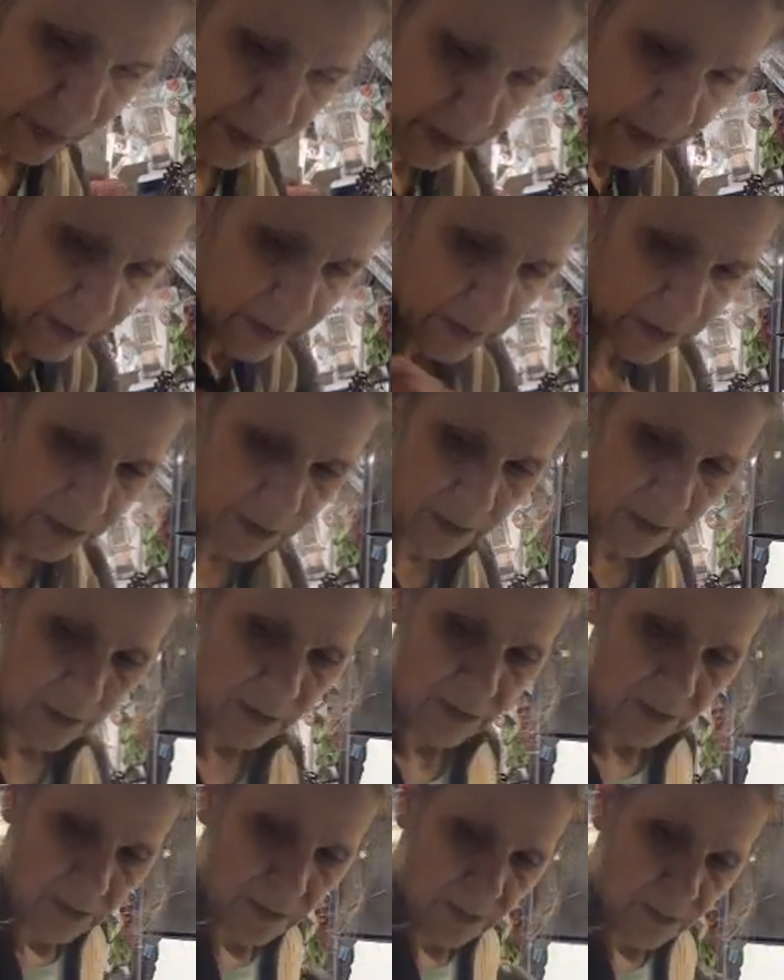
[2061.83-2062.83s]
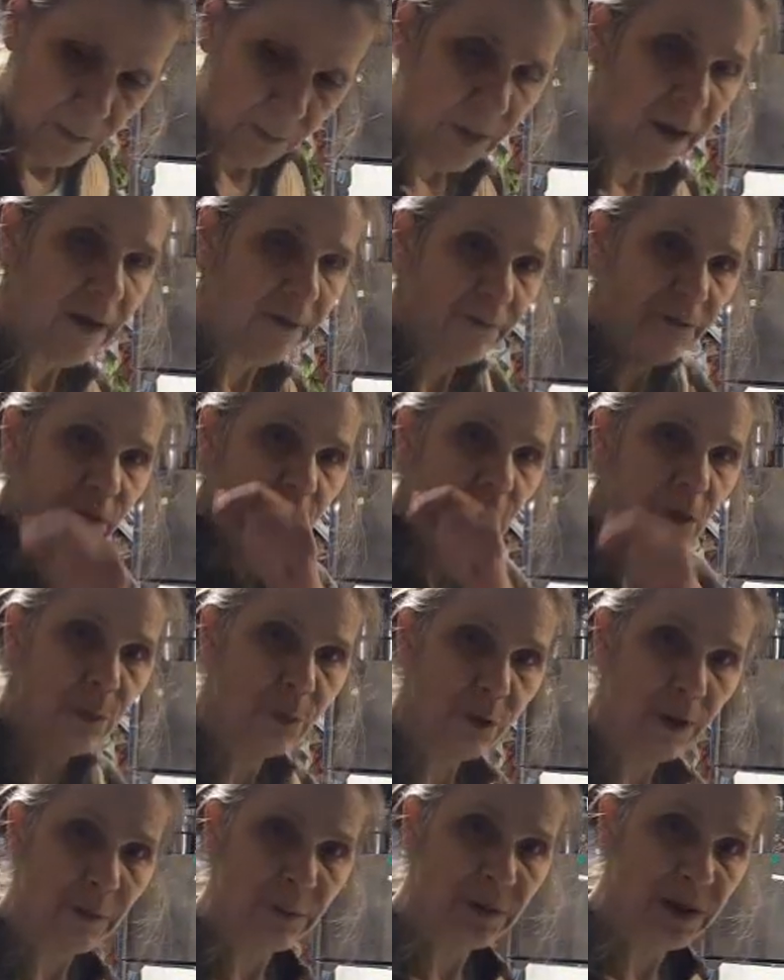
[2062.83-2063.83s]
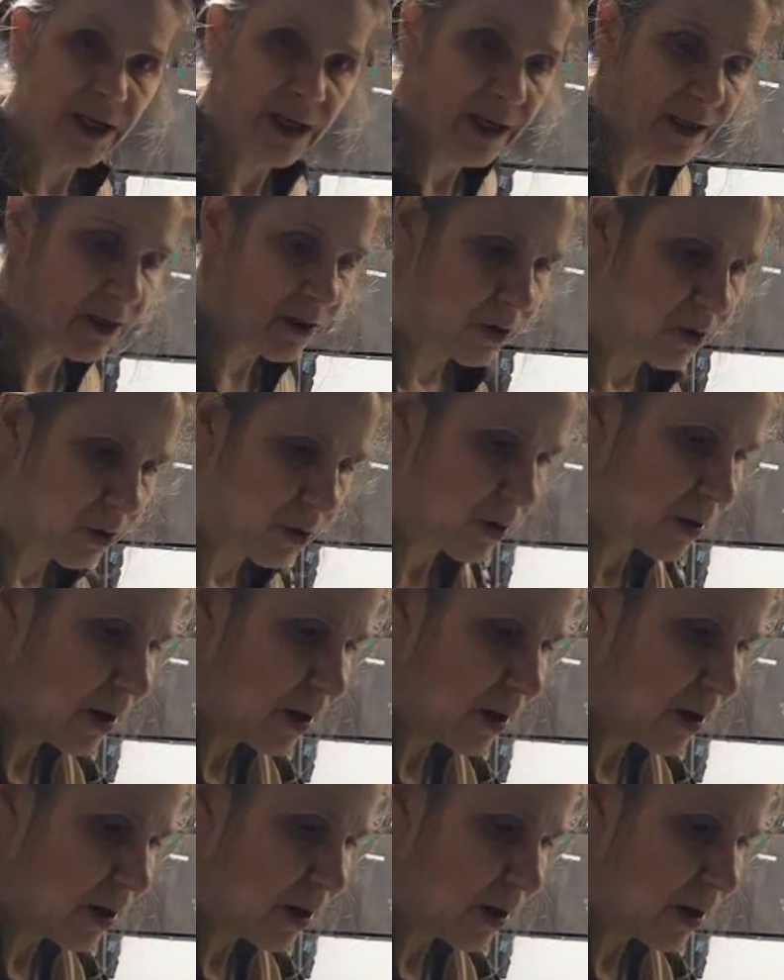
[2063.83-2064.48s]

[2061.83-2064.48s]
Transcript: because my food prep days are